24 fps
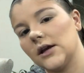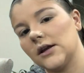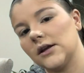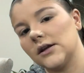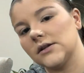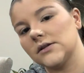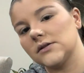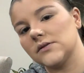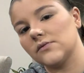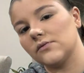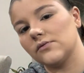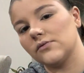and
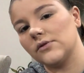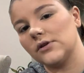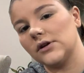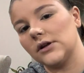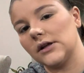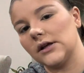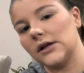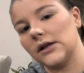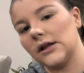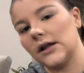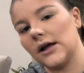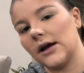it's
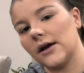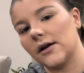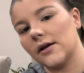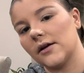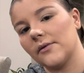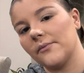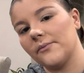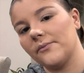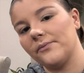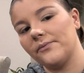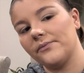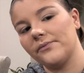really like,
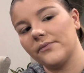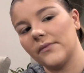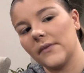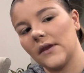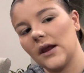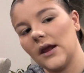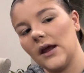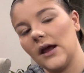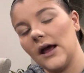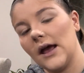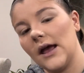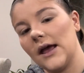
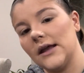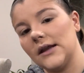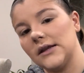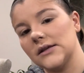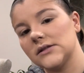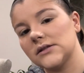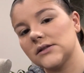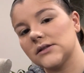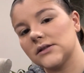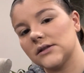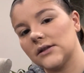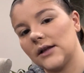it
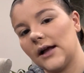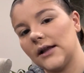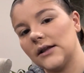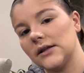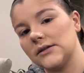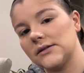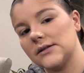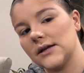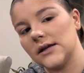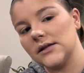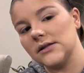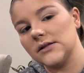is
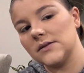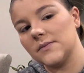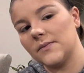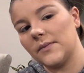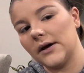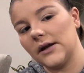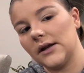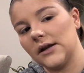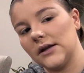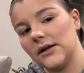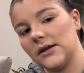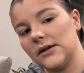slightly dense
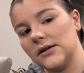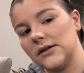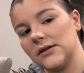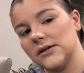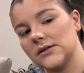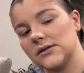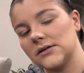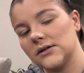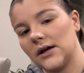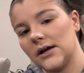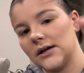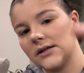but it
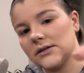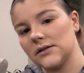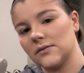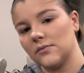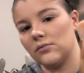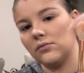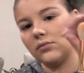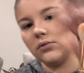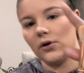is nice and